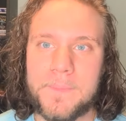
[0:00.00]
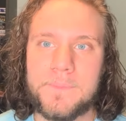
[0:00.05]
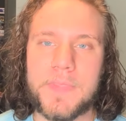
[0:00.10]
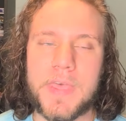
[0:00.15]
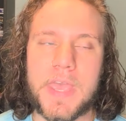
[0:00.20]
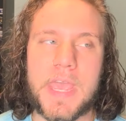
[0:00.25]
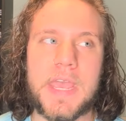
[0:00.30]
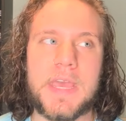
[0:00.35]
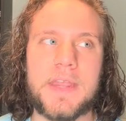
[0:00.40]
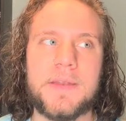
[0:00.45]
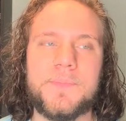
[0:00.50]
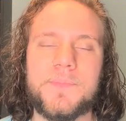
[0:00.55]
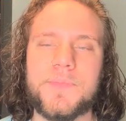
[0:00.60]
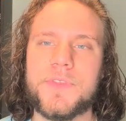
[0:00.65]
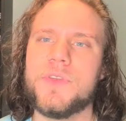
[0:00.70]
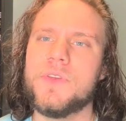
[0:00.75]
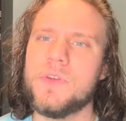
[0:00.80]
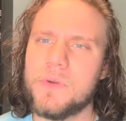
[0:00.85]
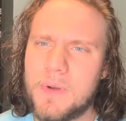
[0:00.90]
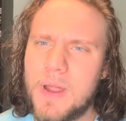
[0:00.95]
and
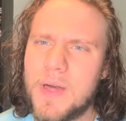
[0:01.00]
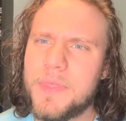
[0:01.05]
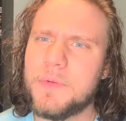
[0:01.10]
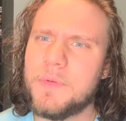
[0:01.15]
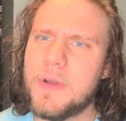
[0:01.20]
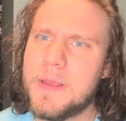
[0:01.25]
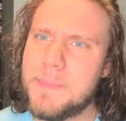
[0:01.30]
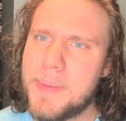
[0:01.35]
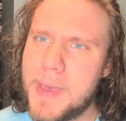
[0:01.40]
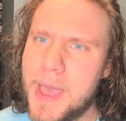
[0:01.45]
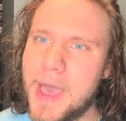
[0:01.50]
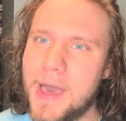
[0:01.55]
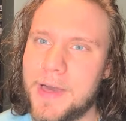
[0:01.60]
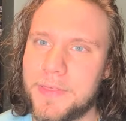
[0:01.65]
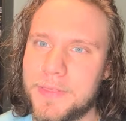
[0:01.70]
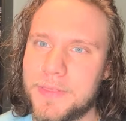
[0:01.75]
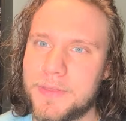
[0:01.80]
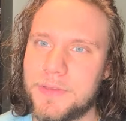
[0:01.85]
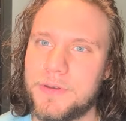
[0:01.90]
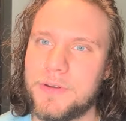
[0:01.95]
you're on the right
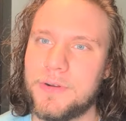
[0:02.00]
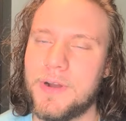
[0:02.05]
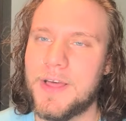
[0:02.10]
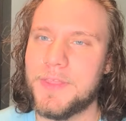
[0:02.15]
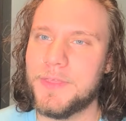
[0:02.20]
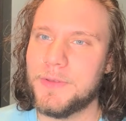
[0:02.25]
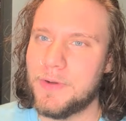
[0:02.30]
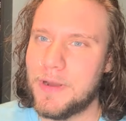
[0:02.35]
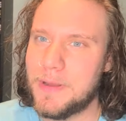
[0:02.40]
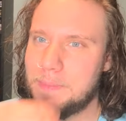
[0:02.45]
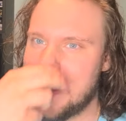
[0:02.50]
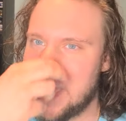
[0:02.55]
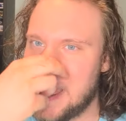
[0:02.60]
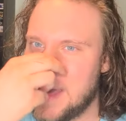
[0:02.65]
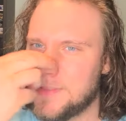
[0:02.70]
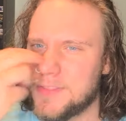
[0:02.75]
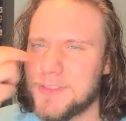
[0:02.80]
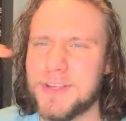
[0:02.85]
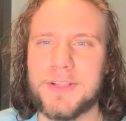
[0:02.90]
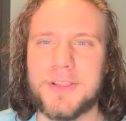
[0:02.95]
path. You're on the right
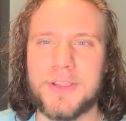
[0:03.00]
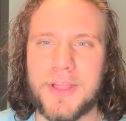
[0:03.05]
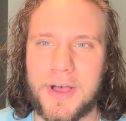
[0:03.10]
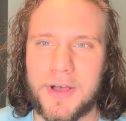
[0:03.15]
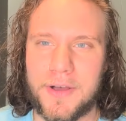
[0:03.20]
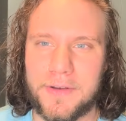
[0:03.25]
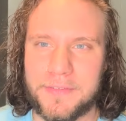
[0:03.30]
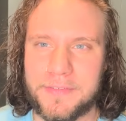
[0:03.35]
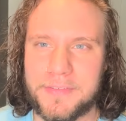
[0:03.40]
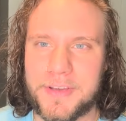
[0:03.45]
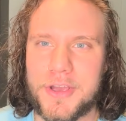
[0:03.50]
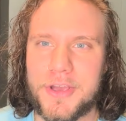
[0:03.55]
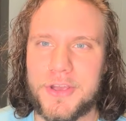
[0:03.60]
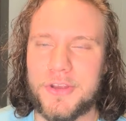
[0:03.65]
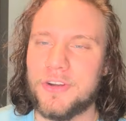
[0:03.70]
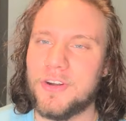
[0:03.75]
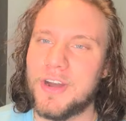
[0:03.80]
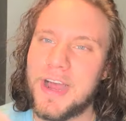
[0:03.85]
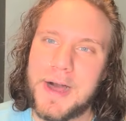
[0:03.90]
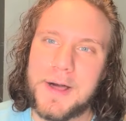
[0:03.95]
path to love.
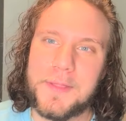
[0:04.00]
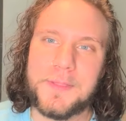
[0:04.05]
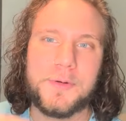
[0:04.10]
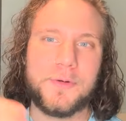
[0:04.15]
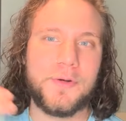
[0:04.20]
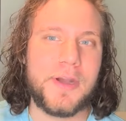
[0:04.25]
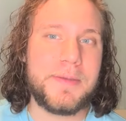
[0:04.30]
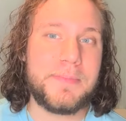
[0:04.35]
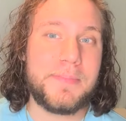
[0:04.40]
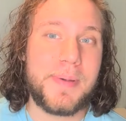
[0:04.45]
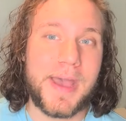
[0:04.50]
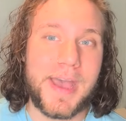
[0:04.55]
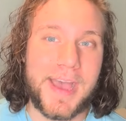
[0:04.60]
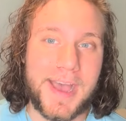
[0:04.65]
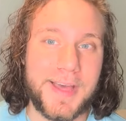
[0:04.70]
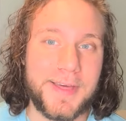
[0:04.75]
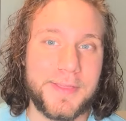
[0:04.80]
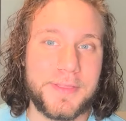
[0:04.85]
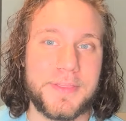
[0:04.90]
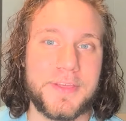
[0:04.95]
You're on the right
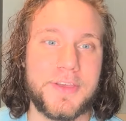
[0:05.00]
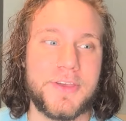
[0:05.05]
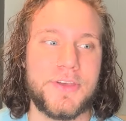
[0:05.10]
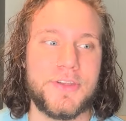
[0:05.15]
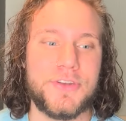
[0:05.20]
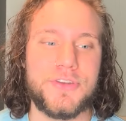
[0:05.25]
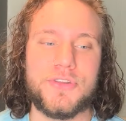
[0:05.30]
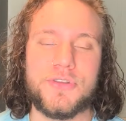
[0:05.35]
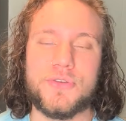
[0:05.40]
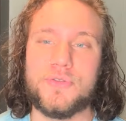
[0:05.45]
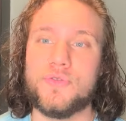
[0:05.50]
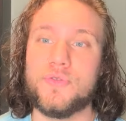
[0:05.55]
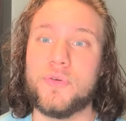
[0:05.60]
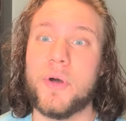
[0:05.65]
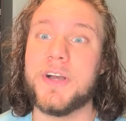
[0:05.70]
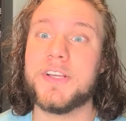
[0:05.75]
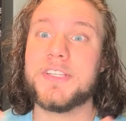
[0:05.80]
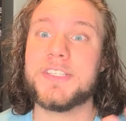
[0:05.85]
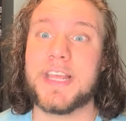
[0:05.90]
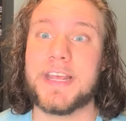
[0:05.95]
path to
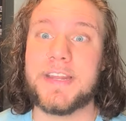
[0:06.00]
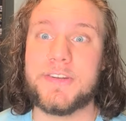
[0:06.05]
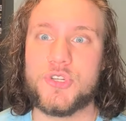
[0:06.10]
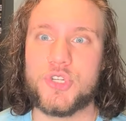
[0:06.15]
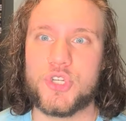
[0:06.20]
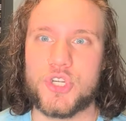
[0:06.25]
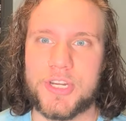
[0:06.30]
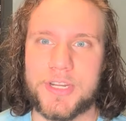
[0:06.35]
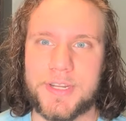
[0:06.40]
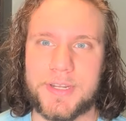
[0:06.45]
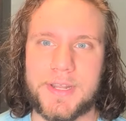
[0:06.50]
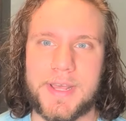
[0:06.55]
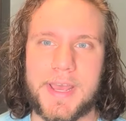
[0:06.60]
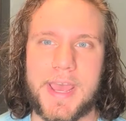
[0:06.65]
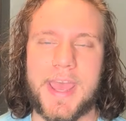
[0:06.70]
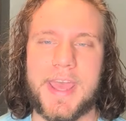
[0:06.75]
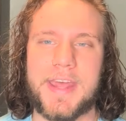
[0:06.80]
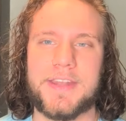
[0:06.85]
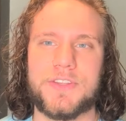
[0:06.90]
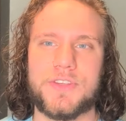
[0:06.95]
ascension
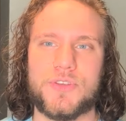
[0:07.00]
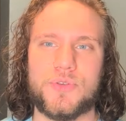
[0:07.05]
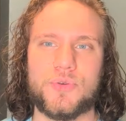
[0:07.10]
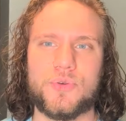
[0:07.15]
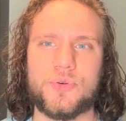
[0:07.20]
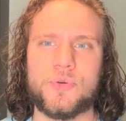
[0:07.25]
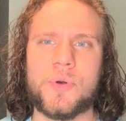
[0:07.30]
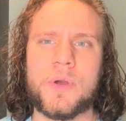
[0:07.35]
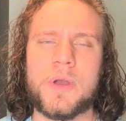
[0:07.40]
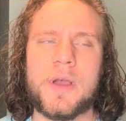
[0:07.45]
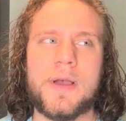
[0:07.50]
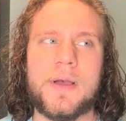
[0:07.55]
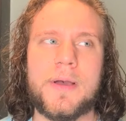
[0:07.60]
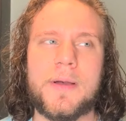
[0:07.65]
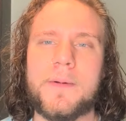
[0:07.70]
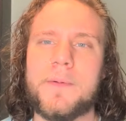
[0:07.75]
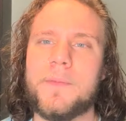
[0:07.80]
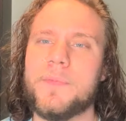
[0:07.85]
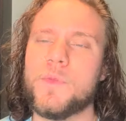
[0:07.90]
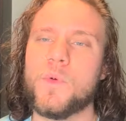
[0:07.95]
and to
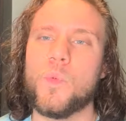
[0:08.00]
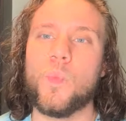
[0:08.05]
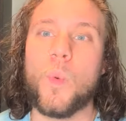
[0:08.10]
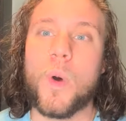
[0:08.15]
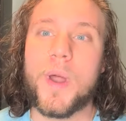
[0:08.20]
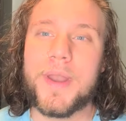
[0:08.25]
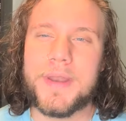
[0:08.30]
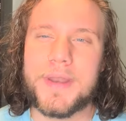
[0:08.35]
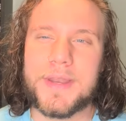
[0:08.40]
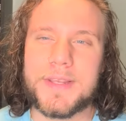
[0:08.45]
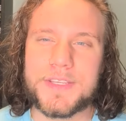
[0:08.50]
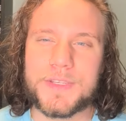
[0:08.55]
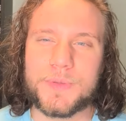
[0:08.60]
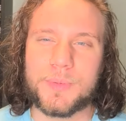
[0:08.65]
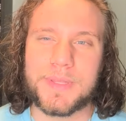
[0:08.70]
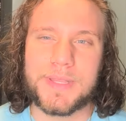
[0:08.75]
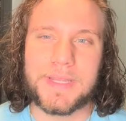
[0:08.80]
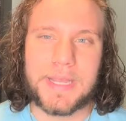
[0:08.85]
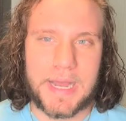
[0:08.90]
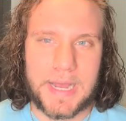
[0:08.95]
oneness
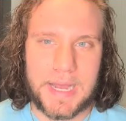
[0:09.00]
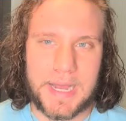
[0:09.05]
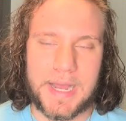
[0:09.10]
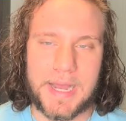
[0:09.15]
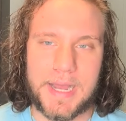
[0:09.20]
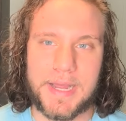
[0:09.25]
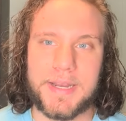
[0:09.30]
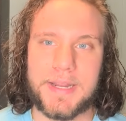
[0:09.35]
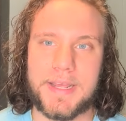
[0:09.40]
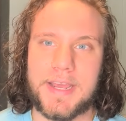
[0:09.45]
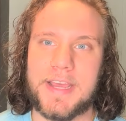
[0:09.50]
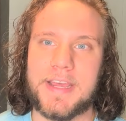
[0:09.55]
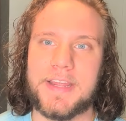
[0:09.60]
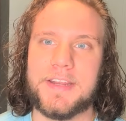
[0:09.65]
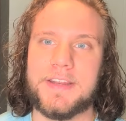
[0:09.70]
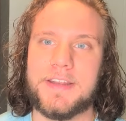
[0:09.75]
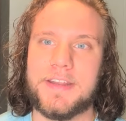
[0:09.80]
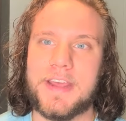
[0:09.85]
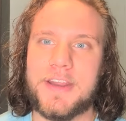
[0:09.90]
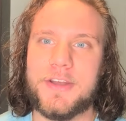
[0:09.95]
with God
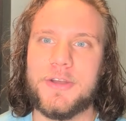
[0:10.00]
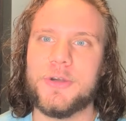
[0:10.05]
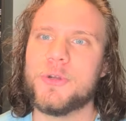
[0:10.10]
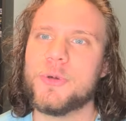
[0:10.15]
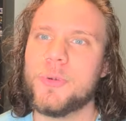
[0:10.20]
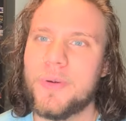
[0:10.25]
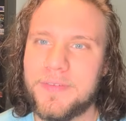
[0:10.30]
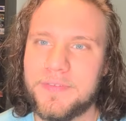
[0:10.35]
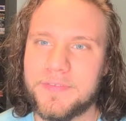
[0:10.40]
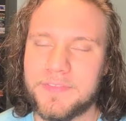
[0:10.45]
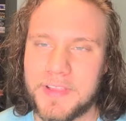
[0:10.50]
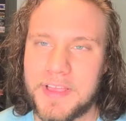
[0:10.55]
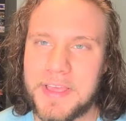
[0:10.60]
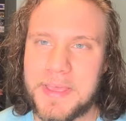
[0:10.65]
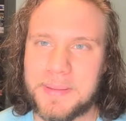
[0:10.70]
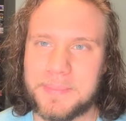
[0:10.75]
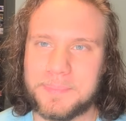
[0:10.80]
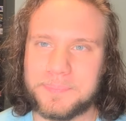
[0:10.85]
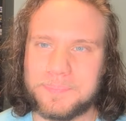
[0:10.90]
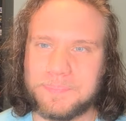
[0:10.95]
and your twin
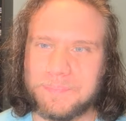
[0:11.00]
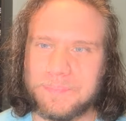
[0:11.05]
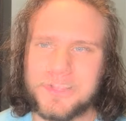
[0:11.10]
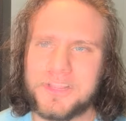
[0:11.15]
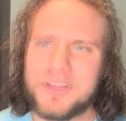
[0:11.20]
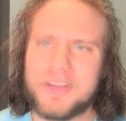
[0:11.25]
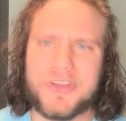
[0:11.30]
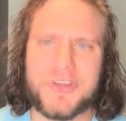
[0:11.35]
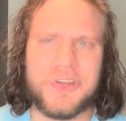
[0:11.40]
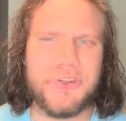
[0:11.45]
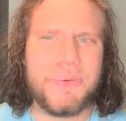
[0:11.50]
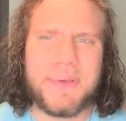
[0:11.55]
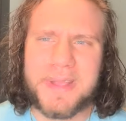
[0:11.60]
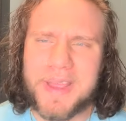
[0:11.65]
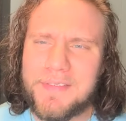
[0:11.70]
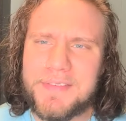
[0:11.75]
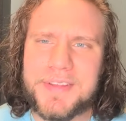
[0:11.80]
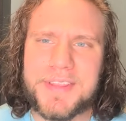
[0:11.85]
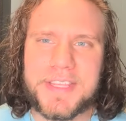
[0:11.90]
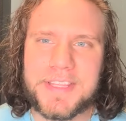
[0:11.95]
flame. We're doing
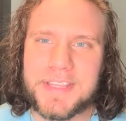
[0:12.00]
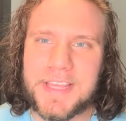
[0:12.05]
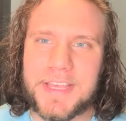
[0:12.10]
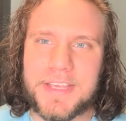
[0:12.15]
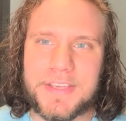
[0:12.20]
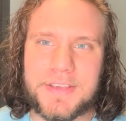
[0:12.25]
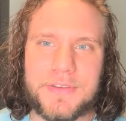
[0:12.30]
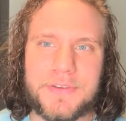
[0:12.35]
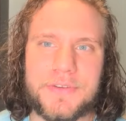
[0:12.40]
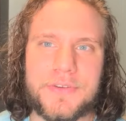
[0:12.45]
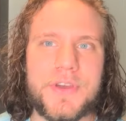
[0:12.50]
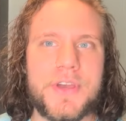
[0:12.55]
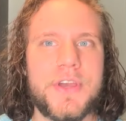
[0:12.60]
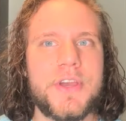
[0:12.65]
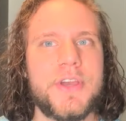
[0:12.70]
everything that you